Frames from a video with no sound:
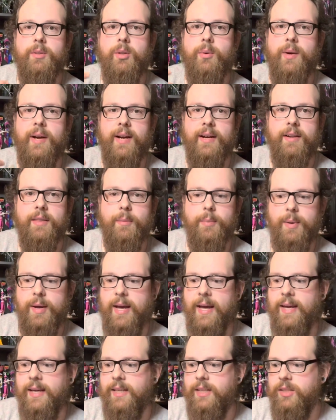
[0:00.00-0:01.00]
out of the
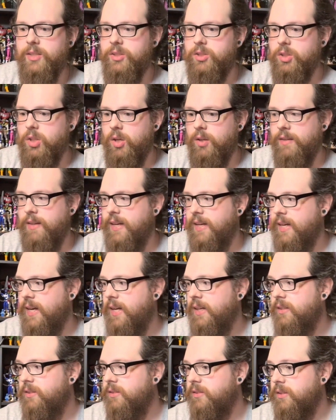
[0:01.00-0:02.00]
package, all that
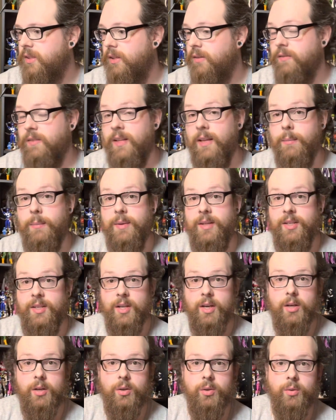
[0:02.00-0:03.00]
kind of stuff, let me
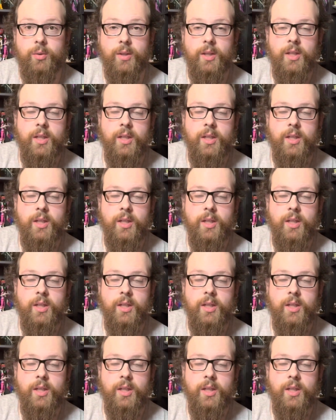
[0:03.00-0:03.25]
know.